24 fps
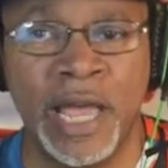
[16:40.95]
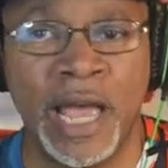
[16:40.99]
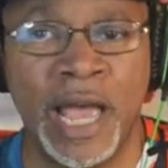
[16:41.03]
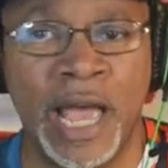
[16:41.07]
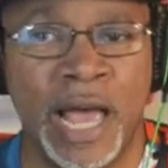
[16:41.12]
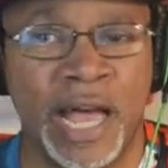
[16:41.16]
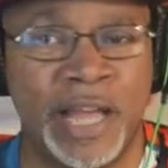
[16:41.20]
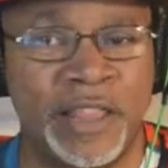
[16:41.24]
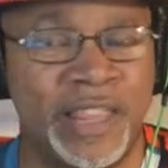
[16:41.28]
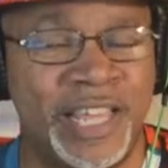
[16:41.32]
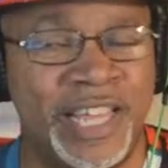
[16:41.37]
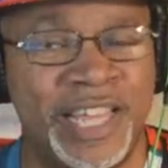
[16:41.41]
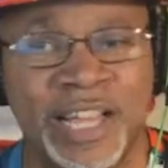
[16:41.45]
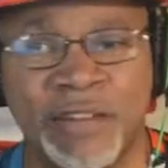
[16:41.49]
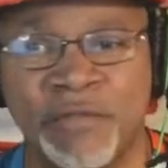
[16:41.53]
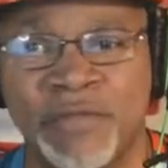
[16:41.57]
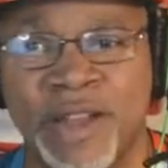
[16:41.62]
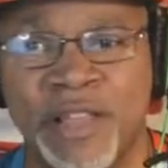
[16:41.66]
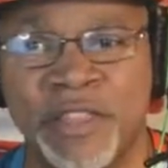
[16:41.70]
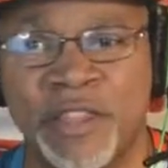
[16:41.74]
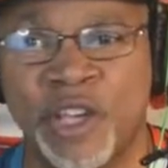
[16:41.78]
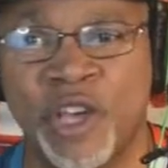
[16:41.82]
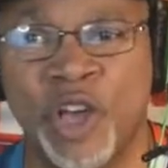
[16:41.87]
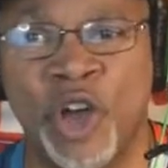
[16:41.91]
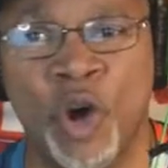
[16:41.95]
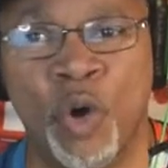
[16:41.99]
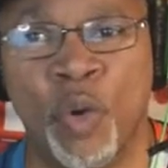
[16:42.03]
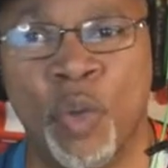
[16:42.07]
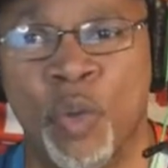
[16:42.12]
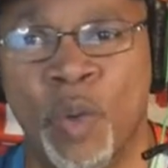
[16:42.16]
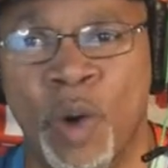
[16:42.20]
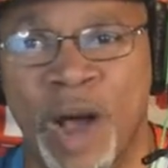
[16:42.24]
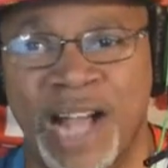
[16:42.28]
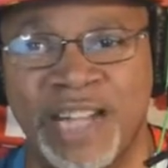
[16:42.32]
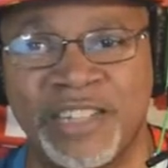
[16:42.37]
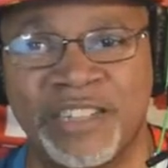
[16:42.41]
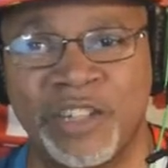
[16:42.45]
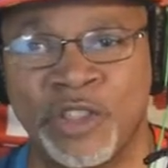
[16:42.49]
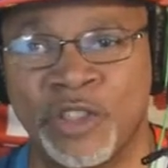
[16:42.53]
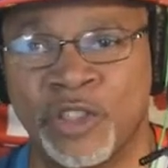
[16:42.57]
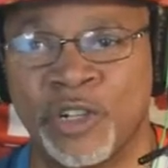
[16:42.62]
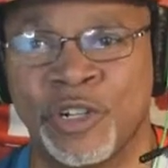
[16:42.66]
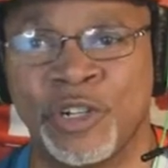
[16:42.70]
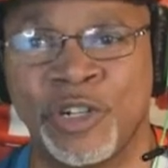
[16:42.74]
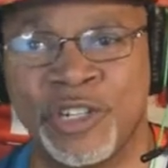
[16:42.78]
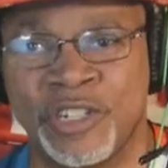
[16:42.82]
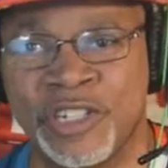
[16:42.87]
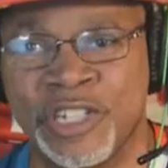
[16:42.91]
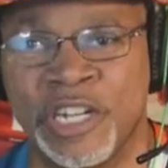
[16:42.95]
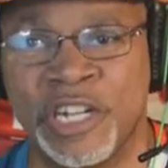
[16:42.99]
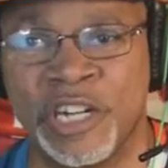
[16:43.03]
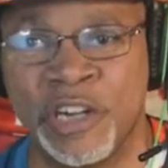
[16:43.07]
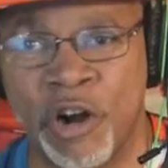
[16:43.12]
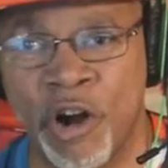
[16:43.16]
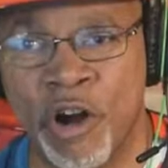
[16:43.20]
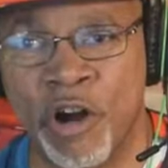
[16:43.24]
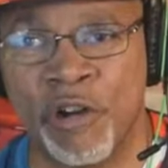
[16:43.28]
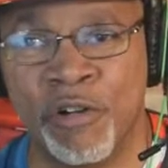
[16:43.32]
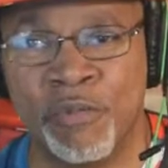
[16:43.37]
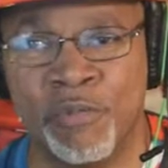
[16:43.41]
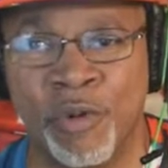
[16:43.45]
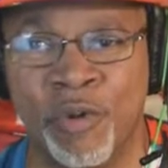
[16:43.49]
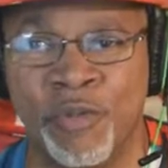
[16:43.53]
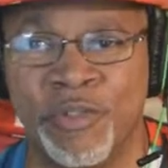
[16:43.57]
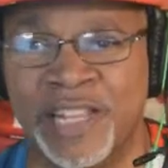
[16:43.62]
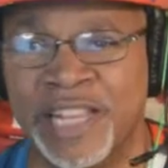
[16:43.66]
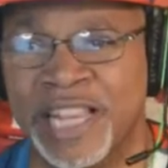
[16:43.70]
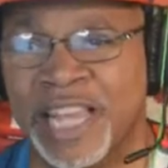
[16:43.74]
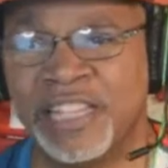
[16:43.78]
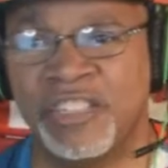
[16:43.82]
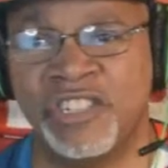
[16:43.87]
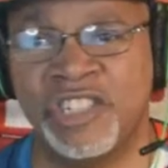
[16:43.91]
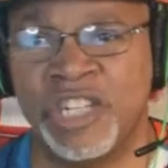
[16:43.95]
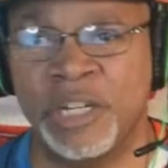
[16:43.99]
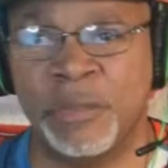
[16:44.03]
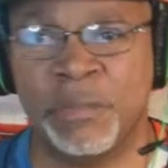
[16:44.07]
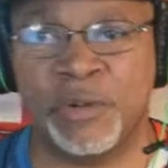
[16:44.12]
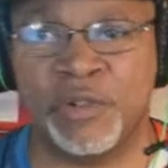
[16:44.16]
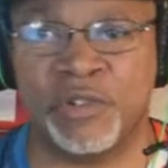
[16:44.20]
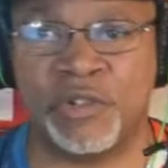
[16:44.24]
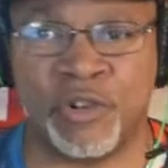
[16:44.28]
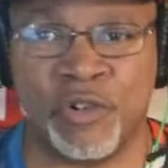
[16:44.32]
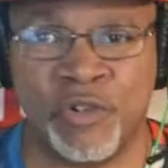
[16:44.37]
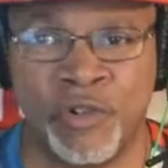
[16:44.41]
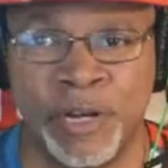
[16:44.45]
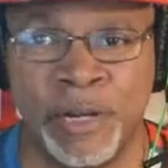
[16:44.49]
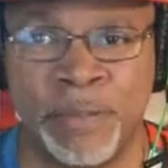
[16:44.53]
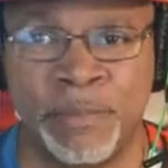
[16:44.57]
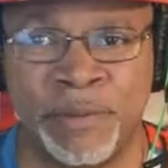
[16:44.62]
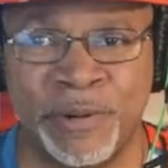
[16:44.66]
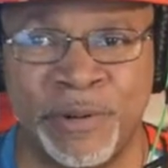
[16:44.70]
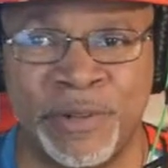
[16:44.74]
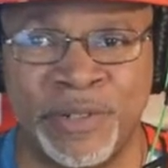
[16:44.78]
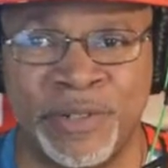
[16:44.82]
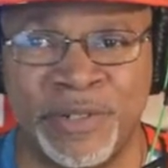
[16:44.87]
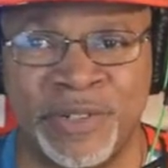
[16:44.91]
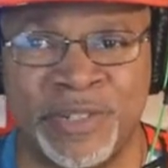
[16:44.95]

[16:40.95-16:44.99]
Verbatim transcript: I think I'd rather go watch a third tier horror movie like Jeepers Creepers